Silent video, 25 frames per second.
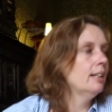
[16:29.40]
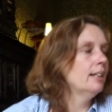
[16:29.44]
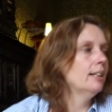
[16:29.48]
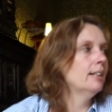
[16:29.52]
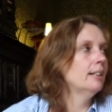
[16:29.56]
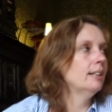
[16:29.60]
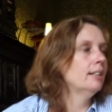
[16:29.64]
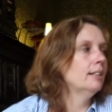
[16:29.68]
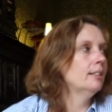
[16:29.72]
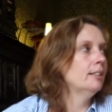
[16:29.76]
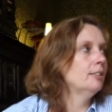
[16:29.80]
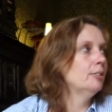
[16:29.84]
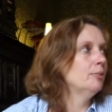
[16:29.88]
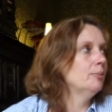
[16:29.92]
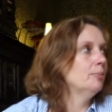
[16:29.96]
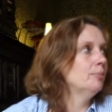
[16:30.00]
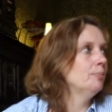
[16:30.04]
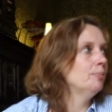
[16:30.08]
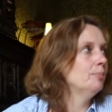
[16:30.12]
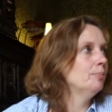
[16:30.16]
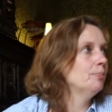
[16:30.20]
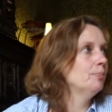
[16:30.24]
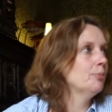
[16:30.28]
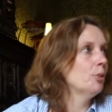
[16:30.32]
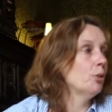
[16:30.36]

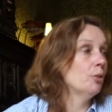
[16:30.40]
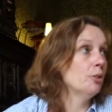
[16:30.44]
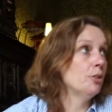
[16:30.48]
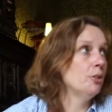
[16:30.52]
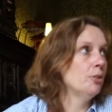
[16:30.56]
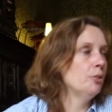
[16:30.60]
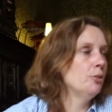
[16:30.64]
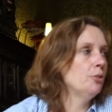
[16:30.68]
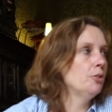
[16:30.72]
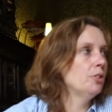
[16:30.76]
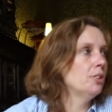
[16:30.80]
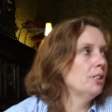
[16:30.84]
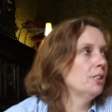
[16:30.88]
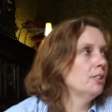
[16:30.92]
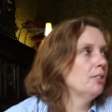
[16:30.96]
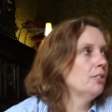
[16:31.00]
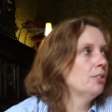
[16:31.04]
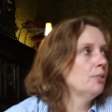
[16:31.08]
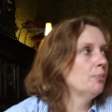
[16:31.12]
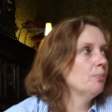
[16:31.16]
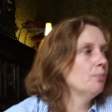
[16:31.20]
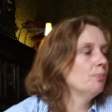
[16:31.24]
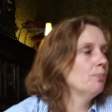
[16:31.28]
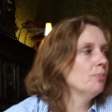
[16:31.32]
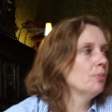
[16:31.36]
um, or use
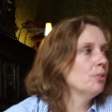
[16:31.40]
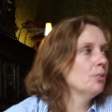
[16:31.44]
it.